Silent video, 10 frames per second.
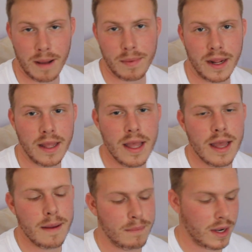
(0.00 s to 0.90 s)
company,
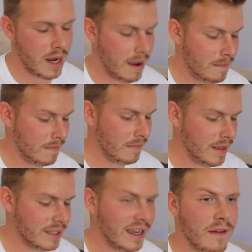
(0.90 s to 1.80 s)
but
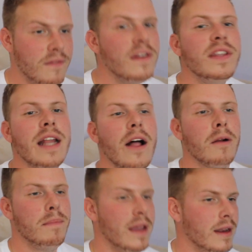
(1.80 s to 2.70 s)
it's like a
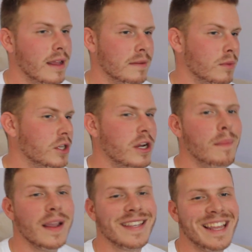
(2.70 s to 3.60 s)
$50 bit, and with
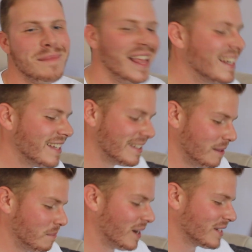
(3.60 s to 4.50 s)
shipping it's gonna be like
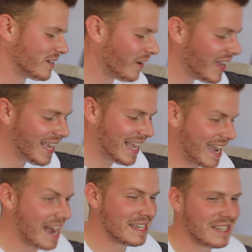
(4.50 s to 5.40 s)
60 bucks, so it
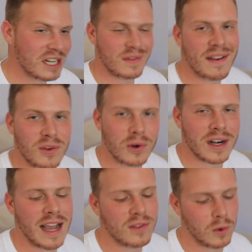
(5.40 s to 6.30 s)
kind of sucks. If I have
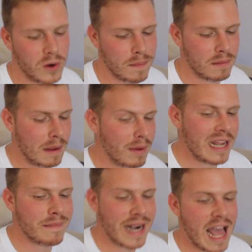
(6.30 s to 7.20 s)
to order it, but my
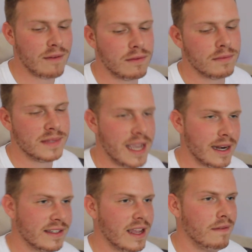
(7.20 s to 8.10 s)
buddy might have one from taking
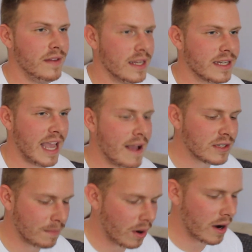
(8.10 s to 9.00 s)
a set of
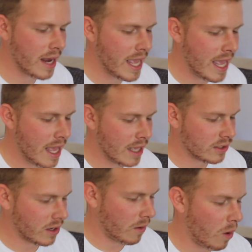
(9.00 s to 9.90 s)
VSKFs apart,
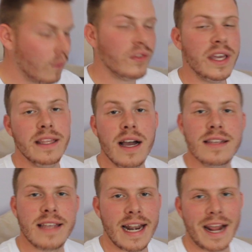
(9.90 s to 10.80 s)
so hopefully he
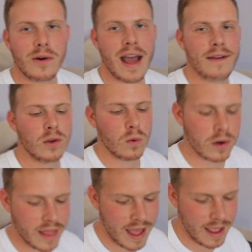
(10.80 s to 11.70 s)
does, and I don't have to
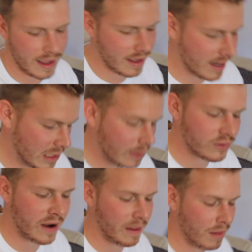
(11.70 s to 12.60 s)
order that because he lives
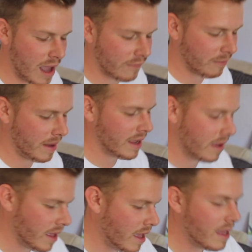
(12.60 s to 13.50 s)
around the block from me.
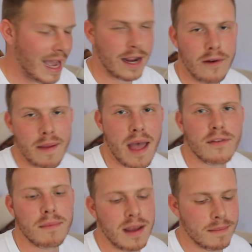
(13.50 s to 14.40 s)
I can grab that
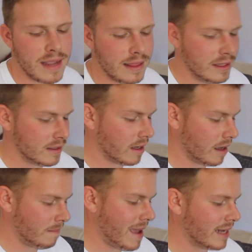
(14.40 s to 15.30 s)
from him, get these
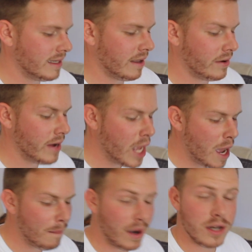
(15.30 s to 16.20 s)
back together,
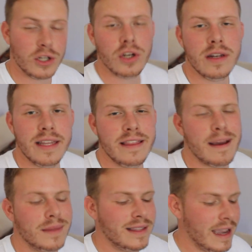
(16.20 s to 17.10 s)
but shouldn't need
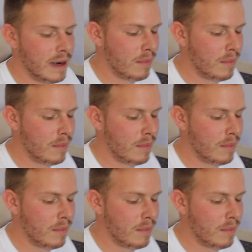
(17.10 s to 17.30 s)
them to take it